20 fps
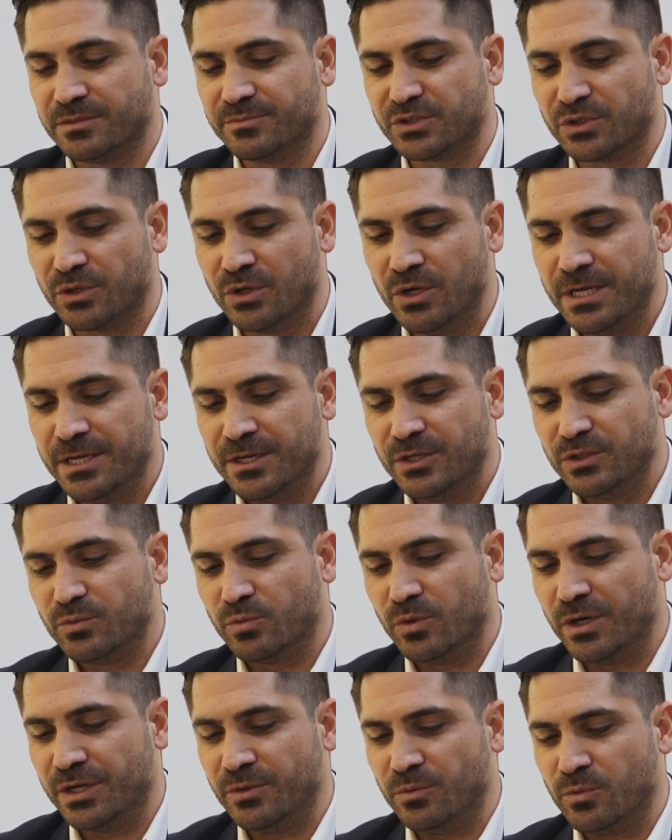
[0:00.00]
So
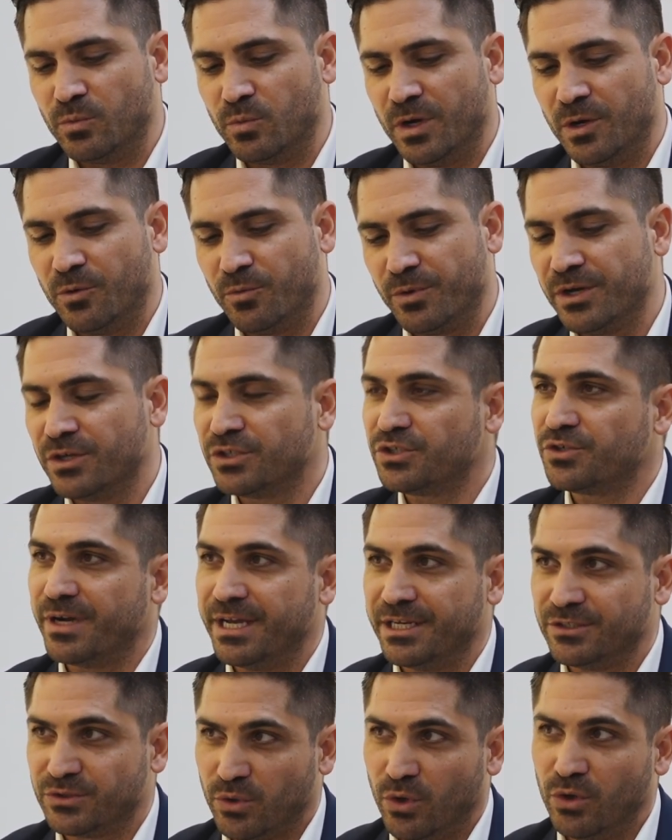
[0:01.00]
what we're
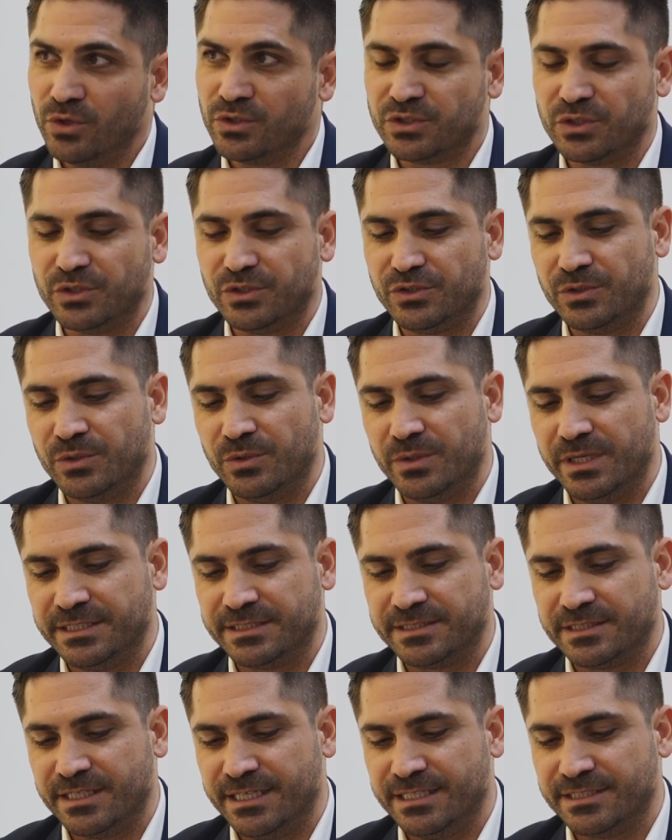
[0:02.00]
trying to also do
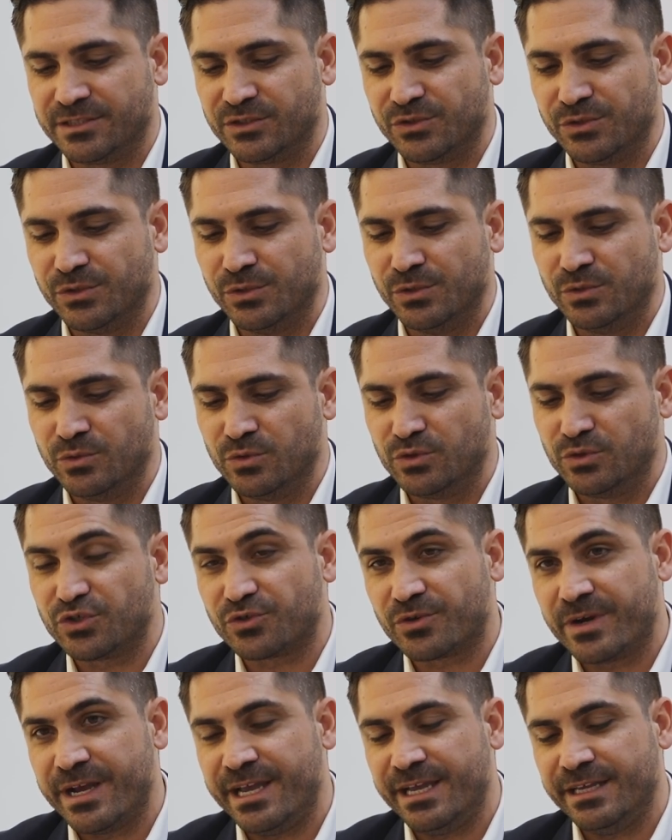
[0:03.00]
is to
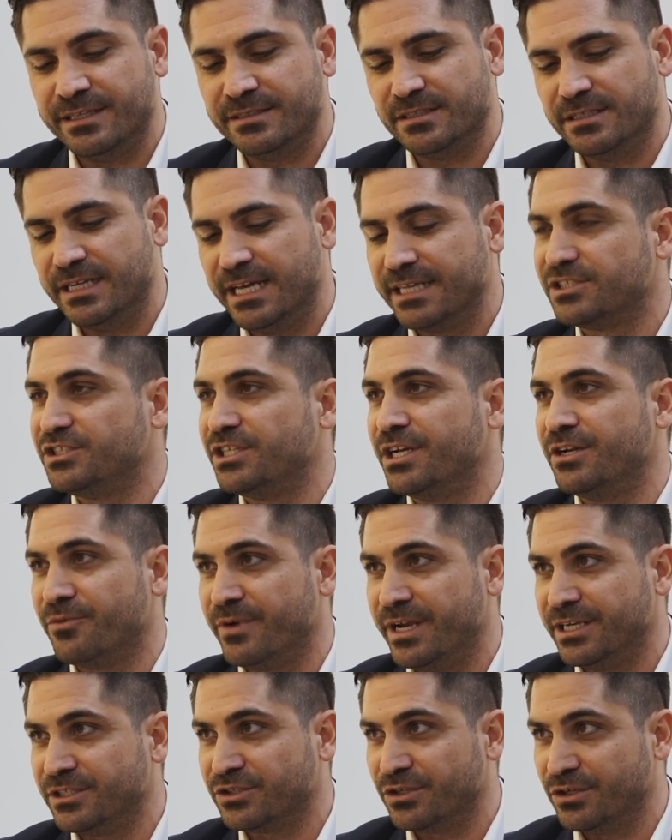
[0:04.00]
train the next
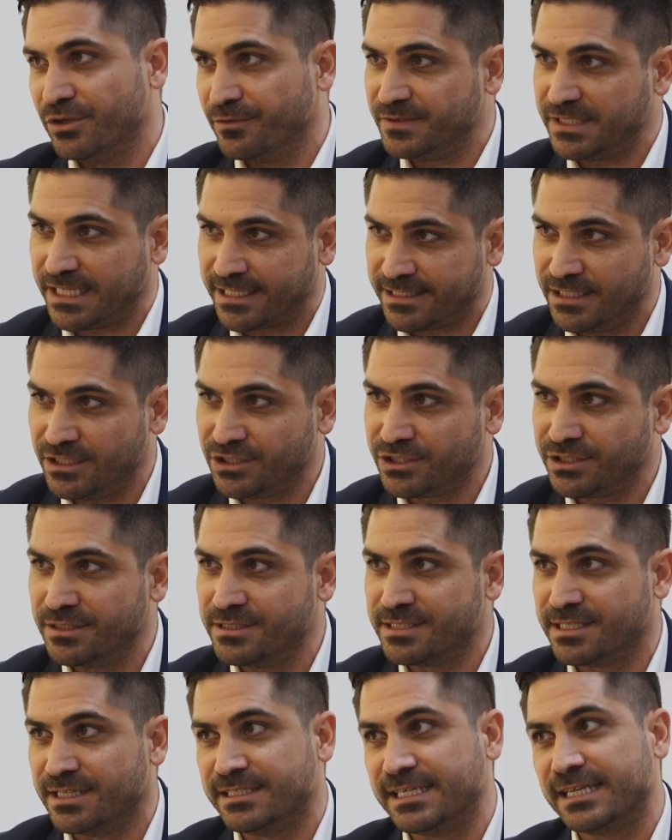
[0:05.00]
generation of
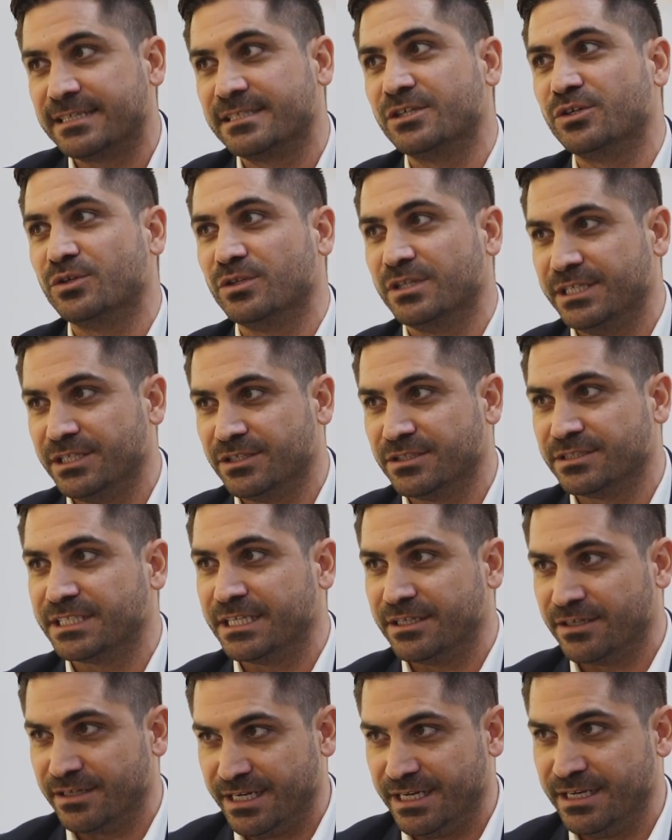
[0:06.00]
technicians and technical leaders
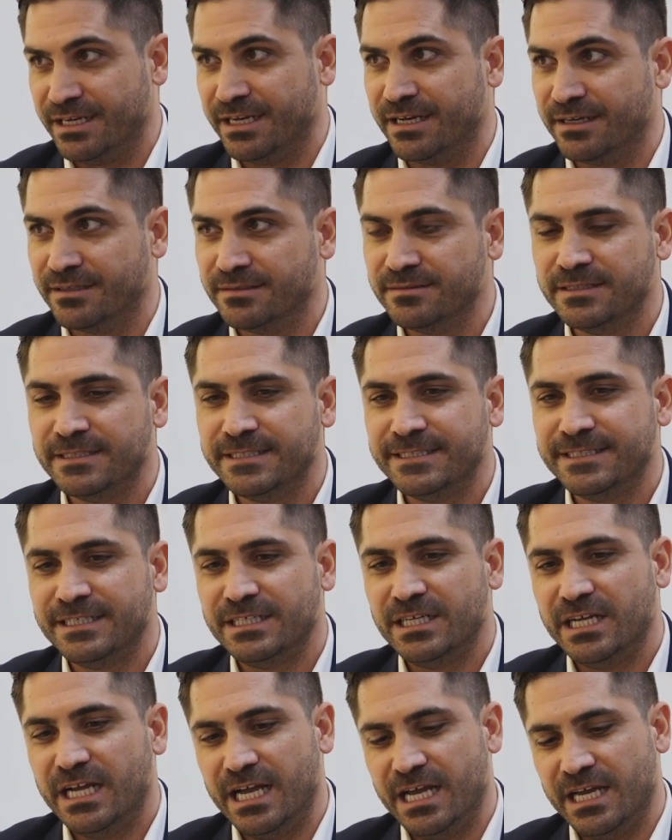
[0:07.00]
here in India.
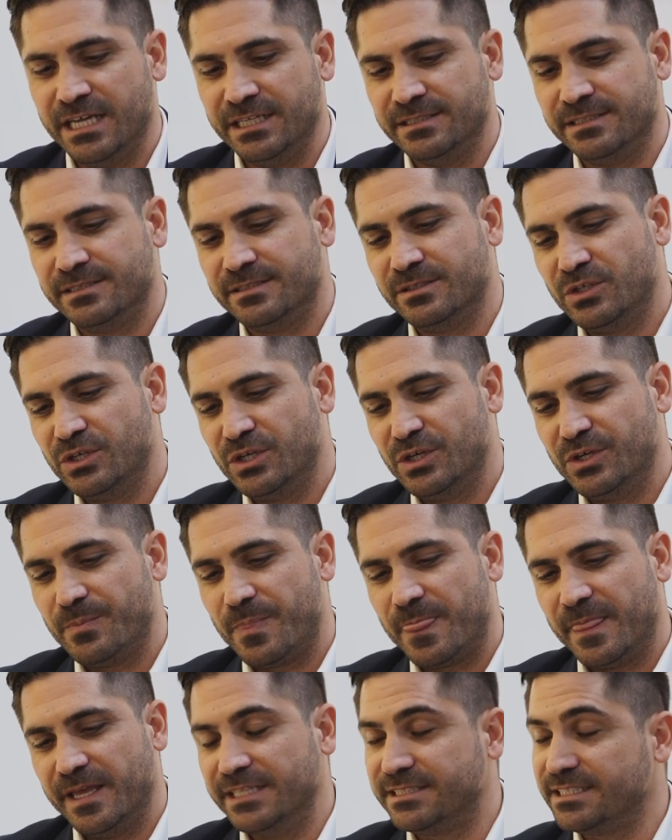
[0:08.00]
And
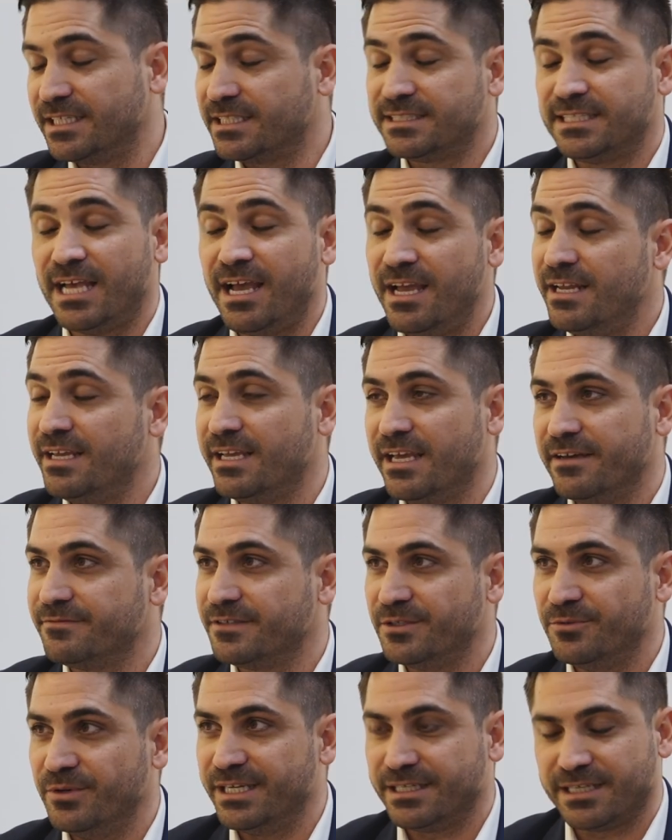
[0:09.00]
it's exciting
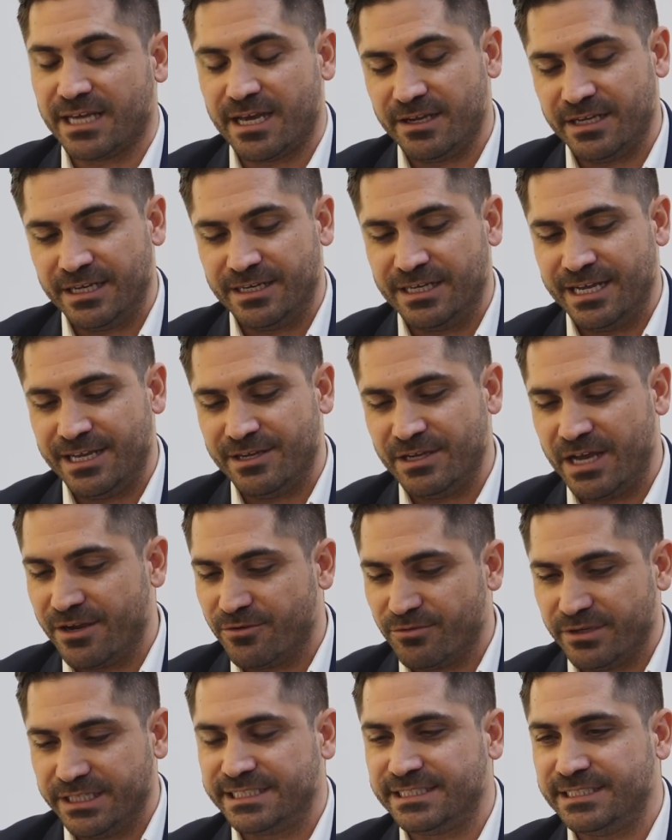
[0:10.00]
every week. I
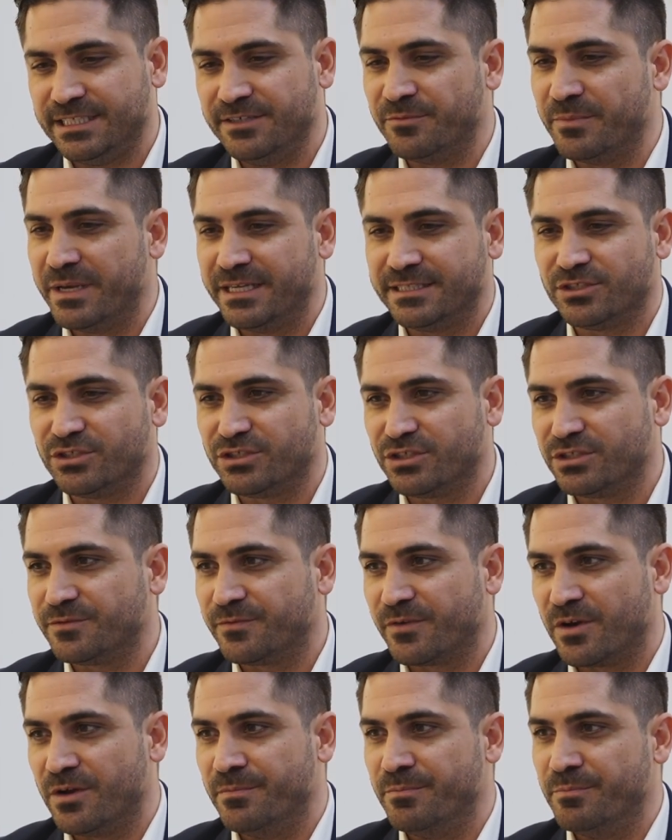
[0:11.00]
receive messages
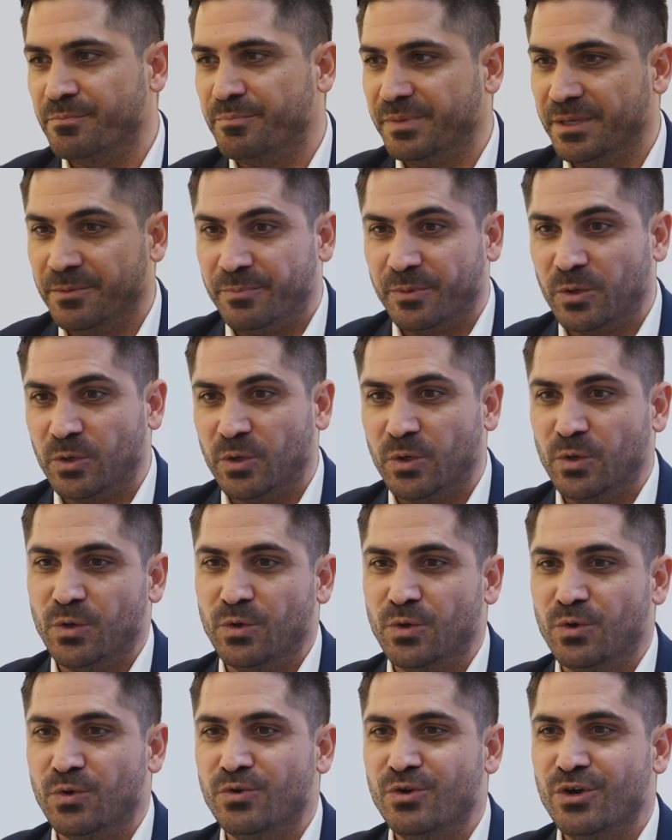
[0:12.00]
from people
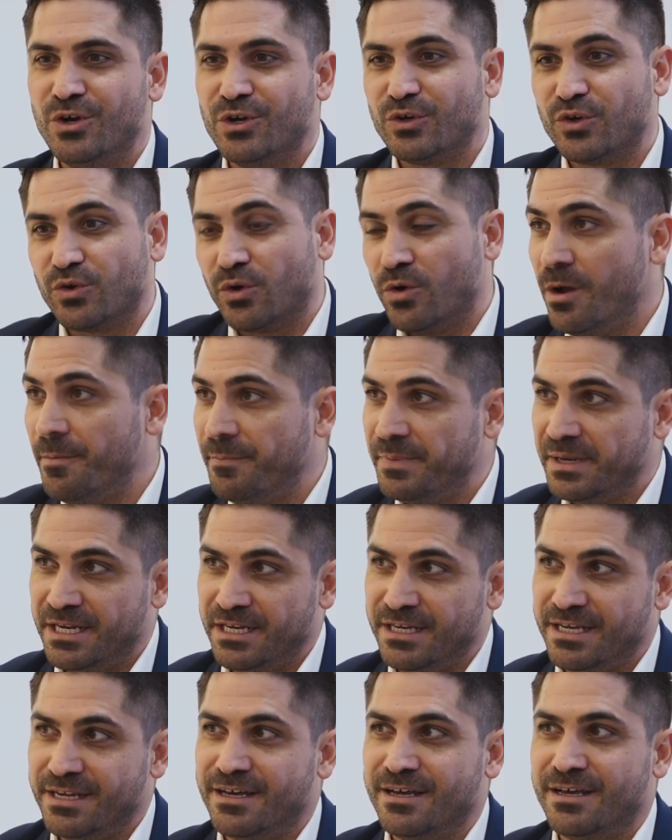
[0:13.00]
who grew up in
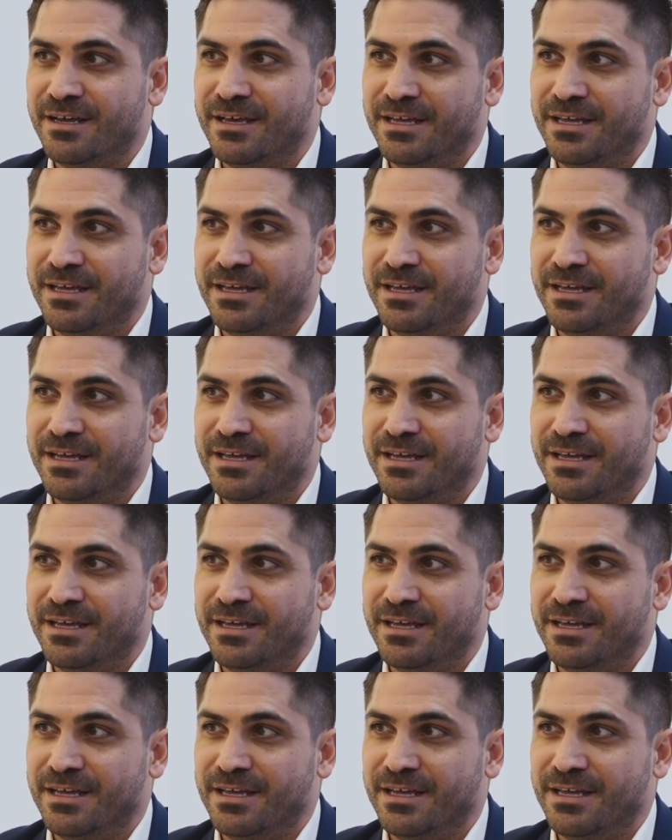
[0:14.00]
India